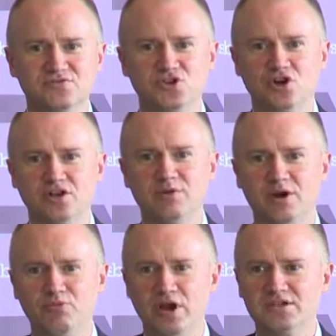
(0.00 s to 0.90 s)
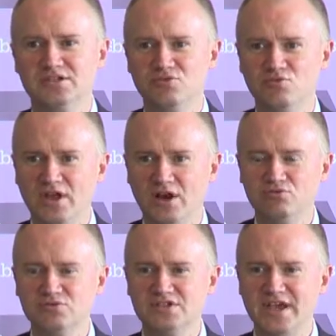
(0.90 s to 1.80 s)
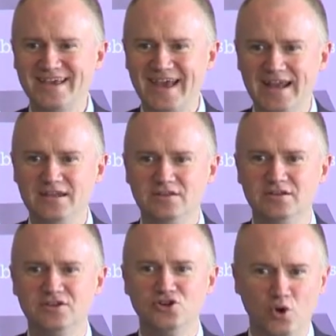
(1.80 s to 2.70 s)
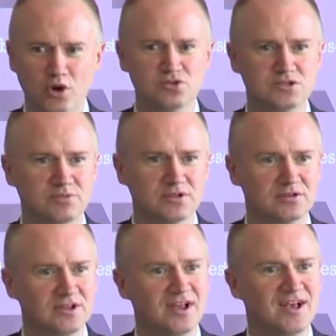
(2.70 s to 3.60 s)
of talking about Brexit without saying anything quotable